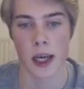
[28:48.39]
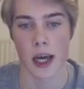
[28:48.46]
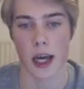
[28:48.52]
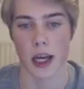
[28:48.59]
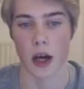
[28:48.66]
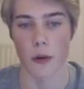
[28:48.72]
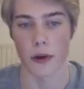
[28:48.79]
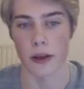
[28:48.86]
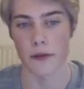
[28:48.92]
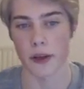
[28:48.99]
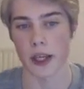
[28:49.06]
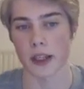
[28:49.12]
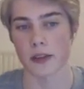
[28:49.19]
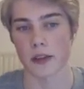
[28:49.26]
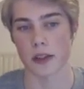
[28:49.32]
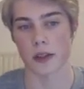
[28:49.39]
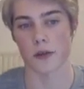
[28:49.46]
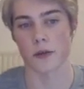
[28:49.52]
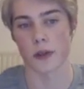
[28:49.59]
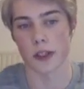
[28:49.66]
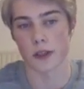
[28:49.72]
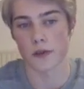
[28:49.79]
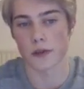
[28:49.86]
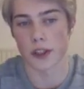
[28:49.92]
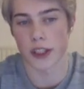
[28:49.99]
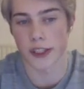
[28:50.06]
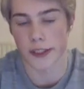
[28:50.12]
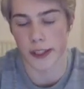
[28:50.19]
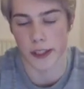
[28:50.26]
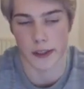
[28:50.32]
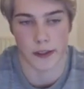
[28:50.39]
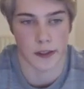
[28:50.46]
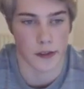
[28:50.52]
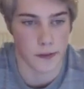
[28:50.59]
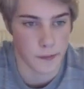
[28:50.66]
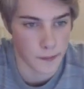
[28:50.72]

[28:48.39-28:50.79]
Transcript: And now we have king queen to g6.